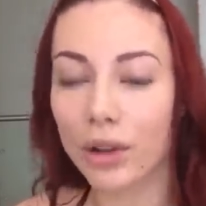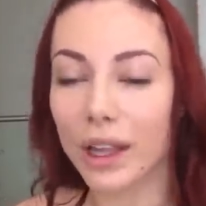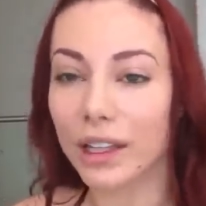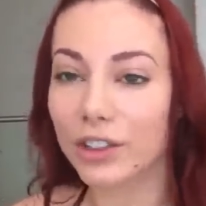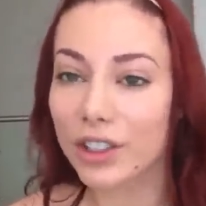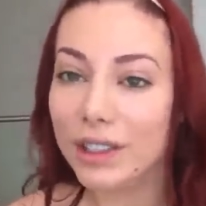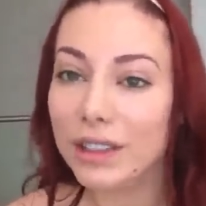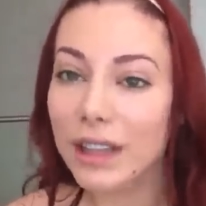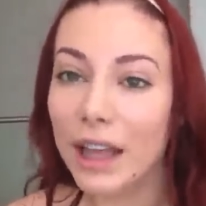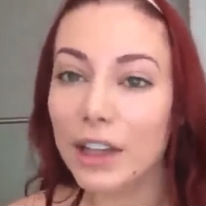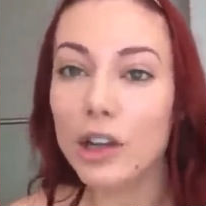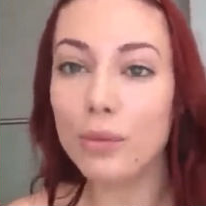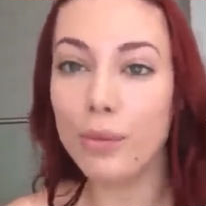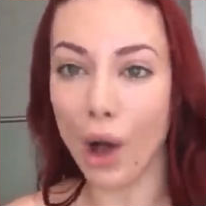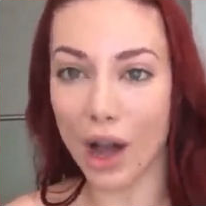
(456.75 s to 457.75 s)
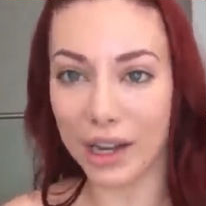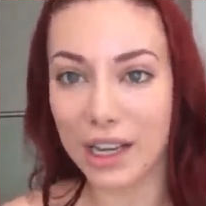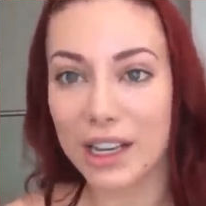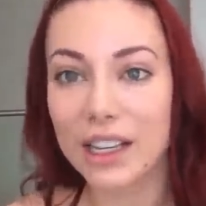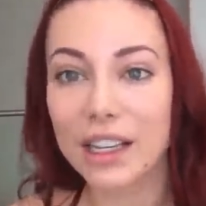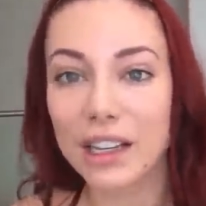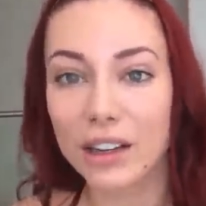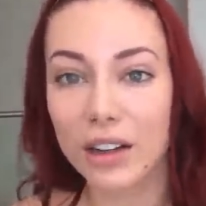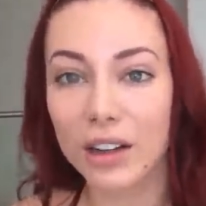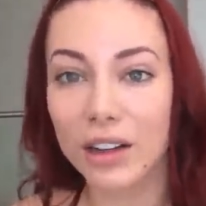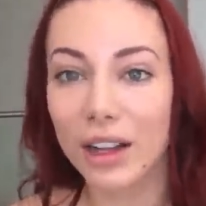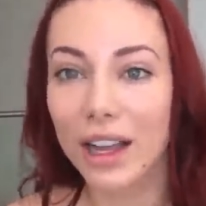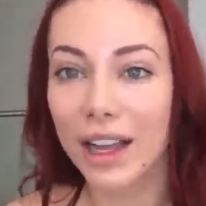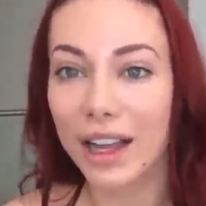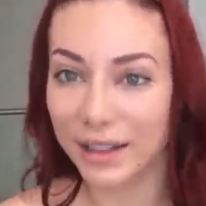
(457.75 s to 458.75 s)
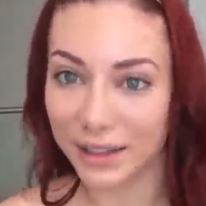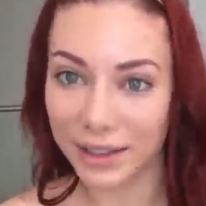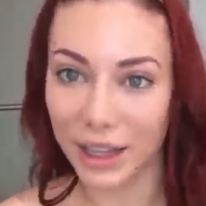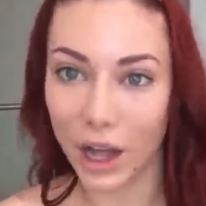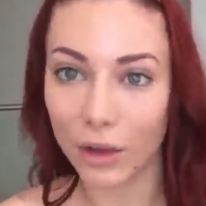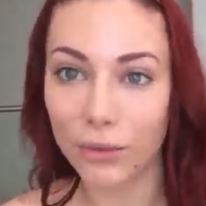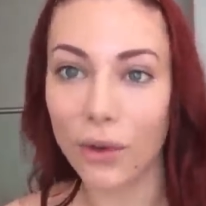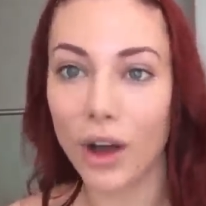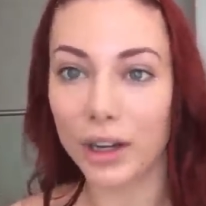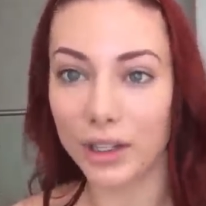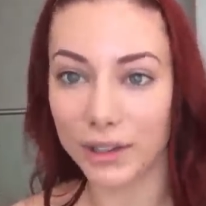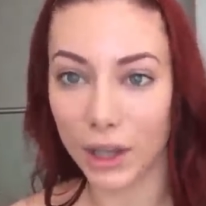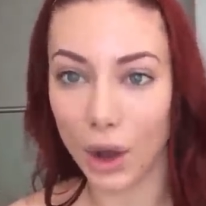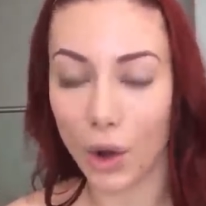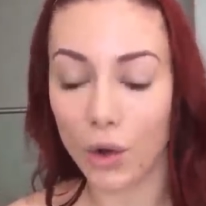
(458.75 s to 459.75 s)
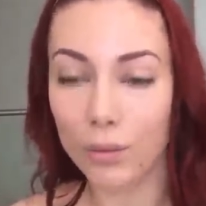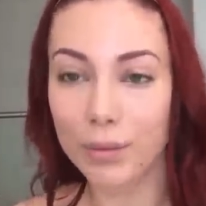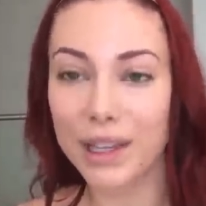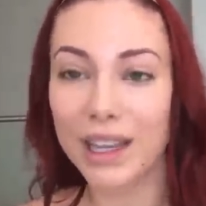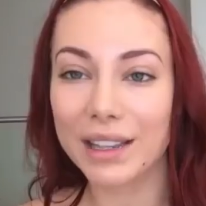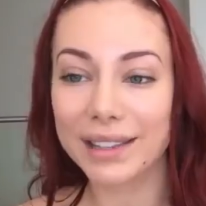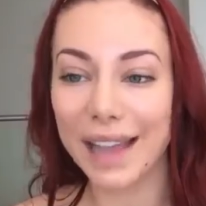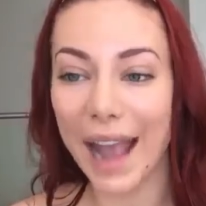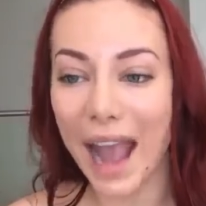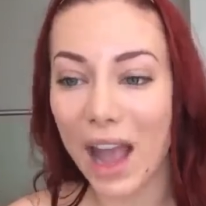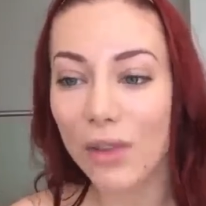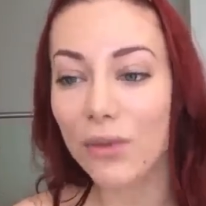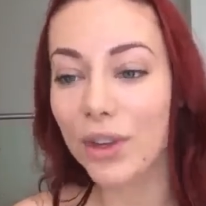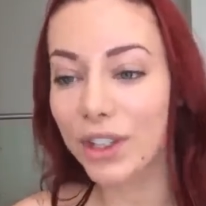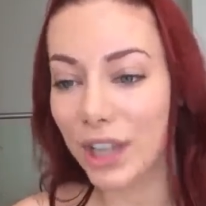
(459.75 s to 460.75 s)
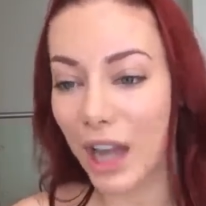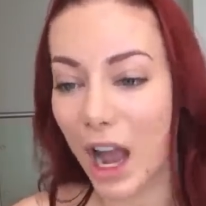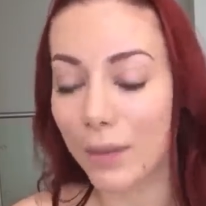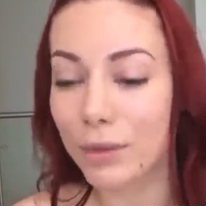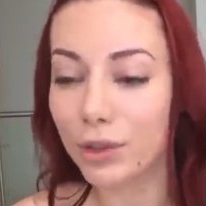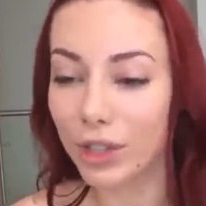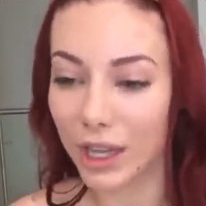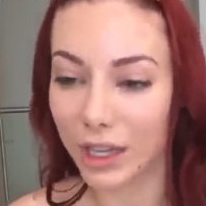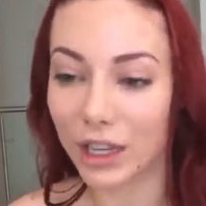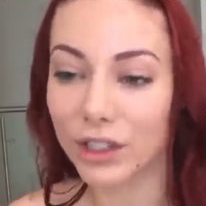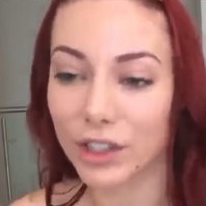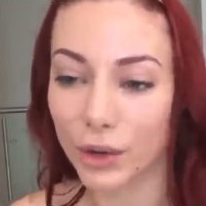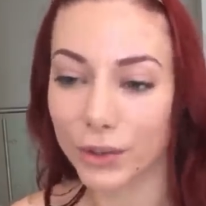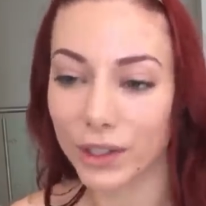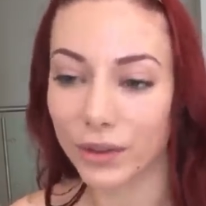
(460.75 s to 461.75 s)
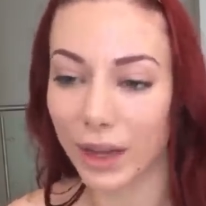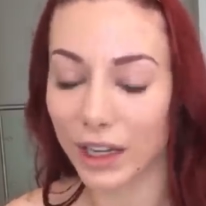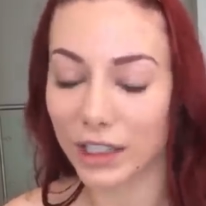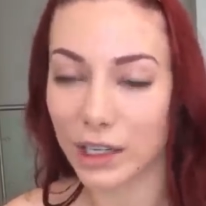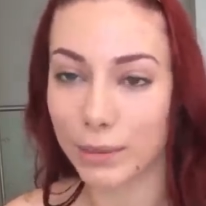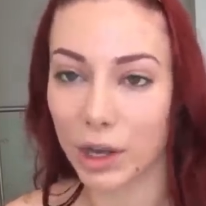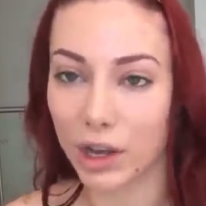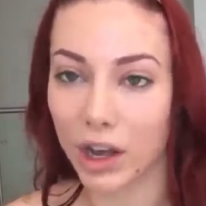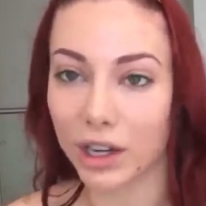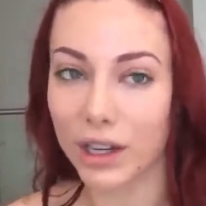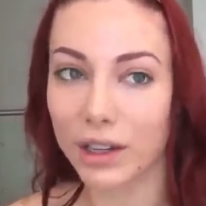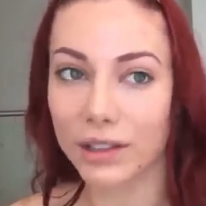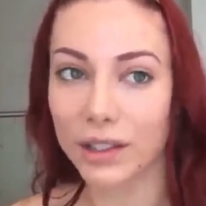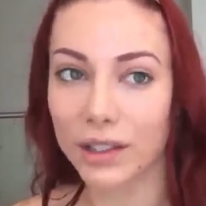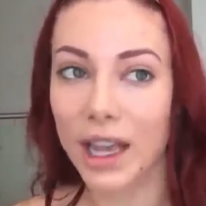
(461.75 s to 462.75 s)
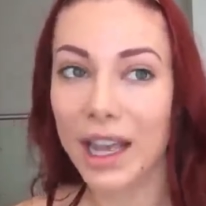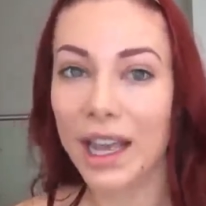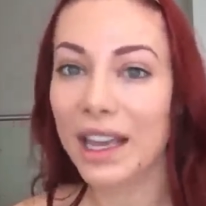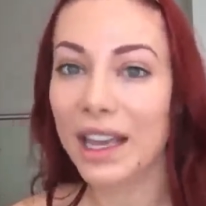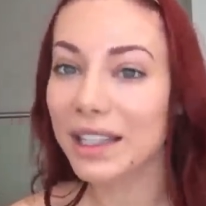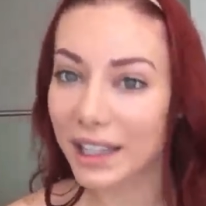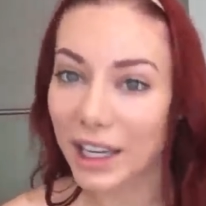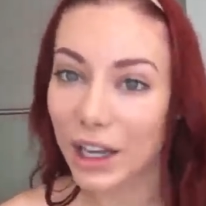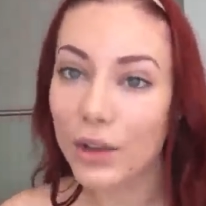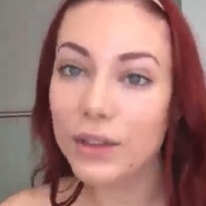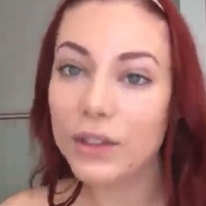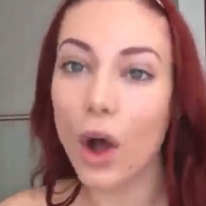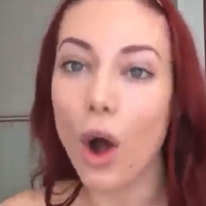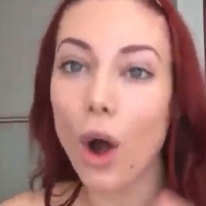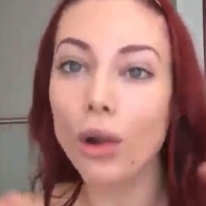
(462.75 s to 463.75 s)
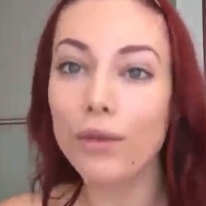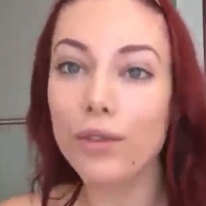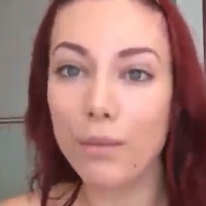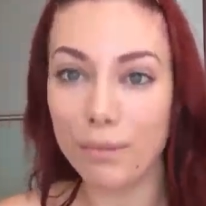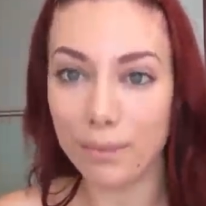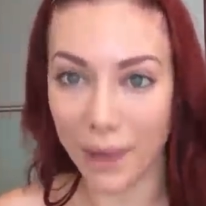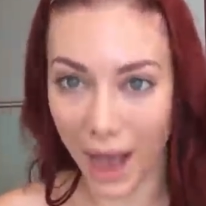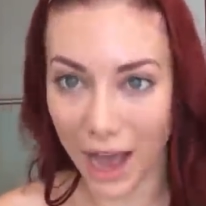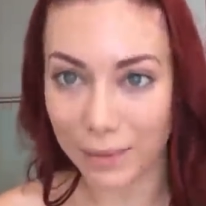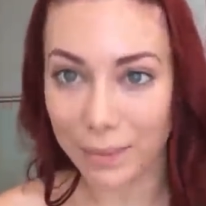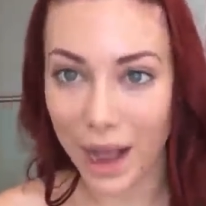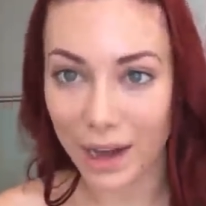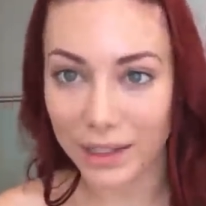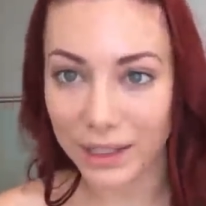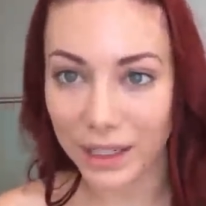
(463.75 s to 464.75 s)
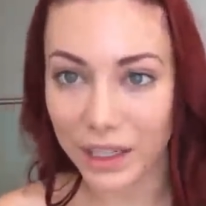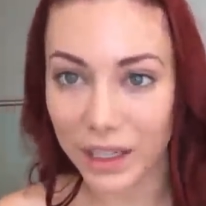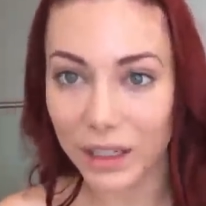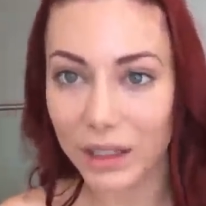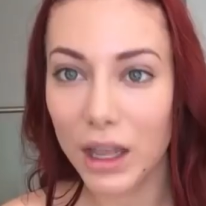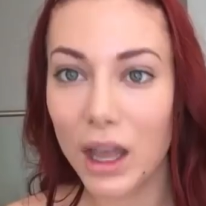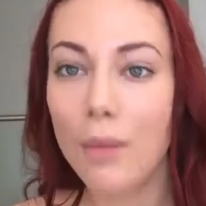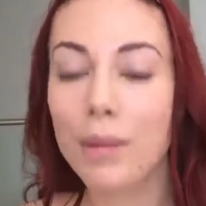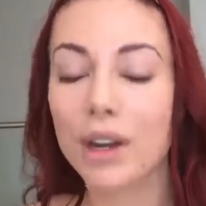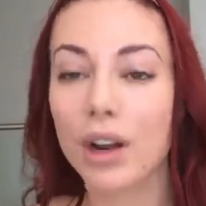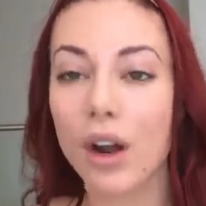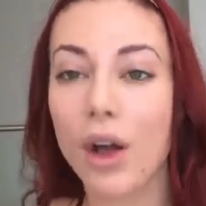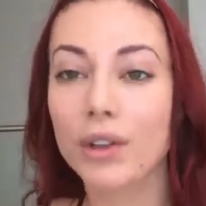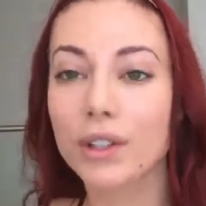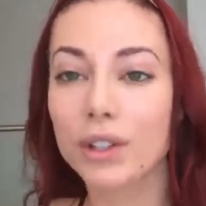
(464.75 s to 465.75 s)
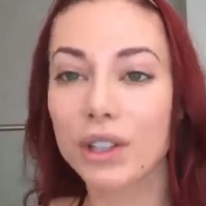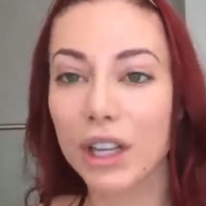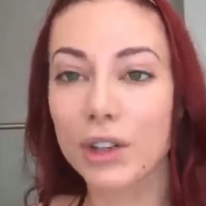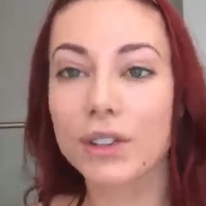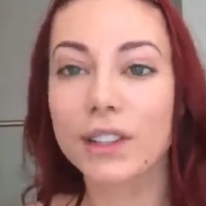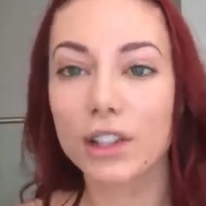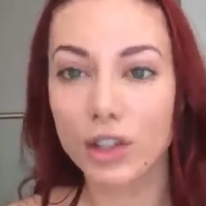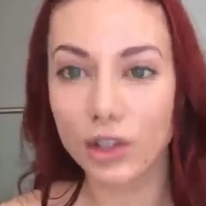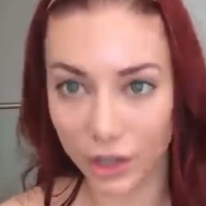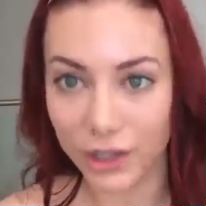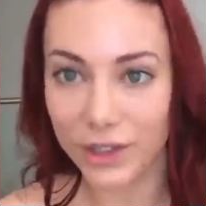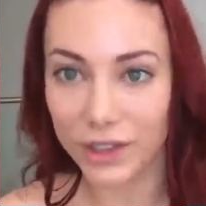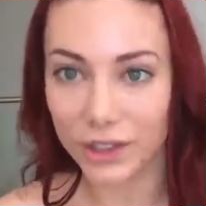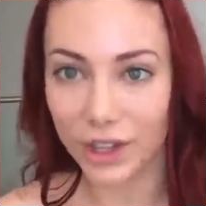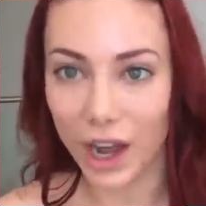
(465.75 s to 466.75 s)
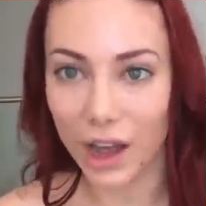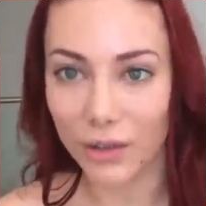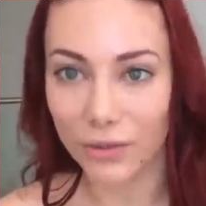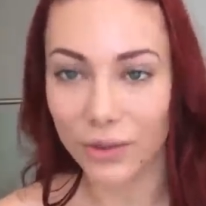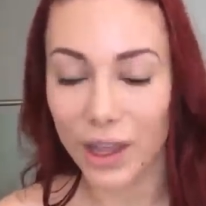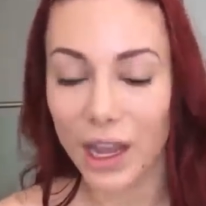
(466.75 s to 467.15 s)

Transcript: Like just let your body heal itself on its own because every time you take a dose of antibiotics, it kills all of the bad bacteria, but it also kills the good stuff.